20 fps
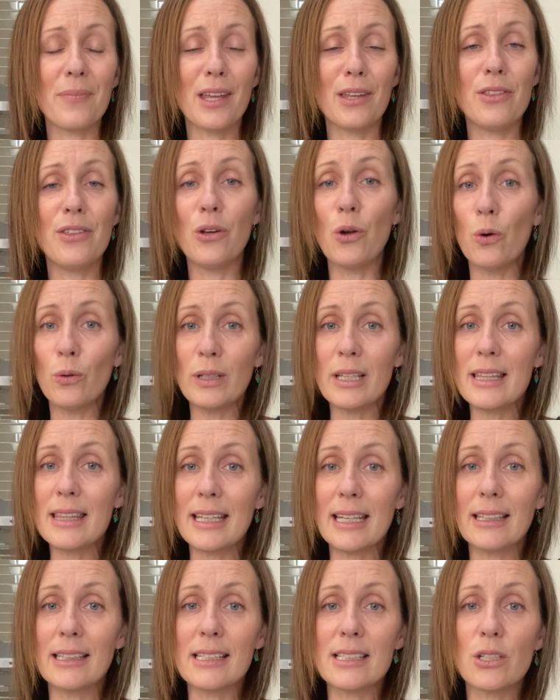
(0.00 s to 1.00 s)
The only
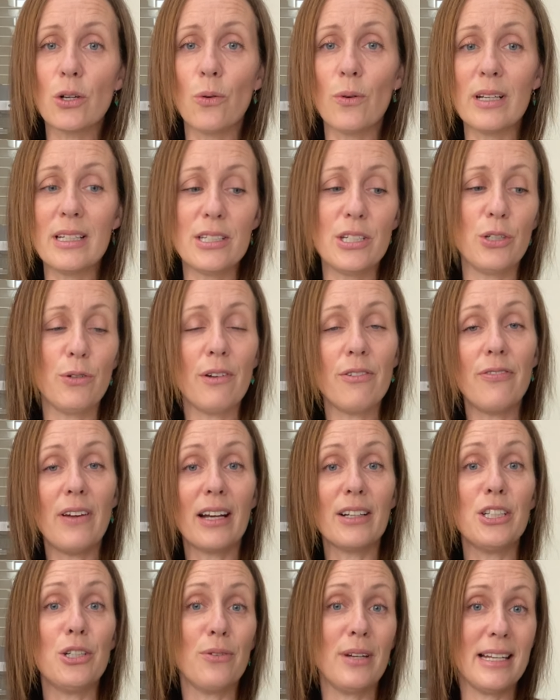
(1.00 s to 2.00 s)
thing that's going to
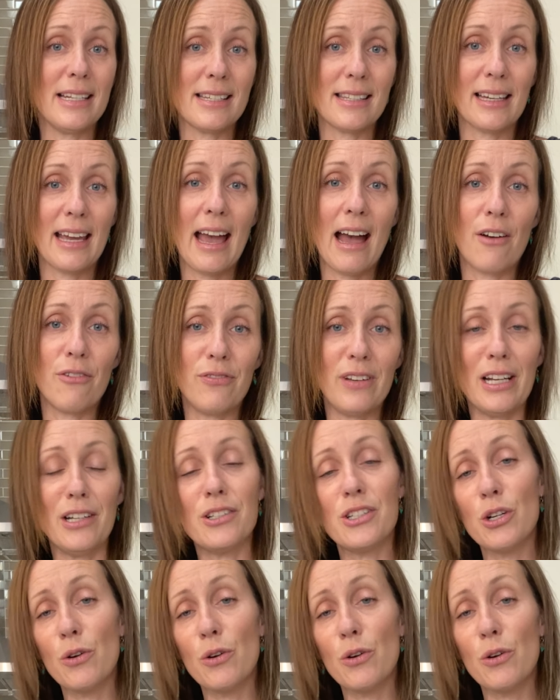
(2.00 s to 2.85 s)
affect you is the caffeine.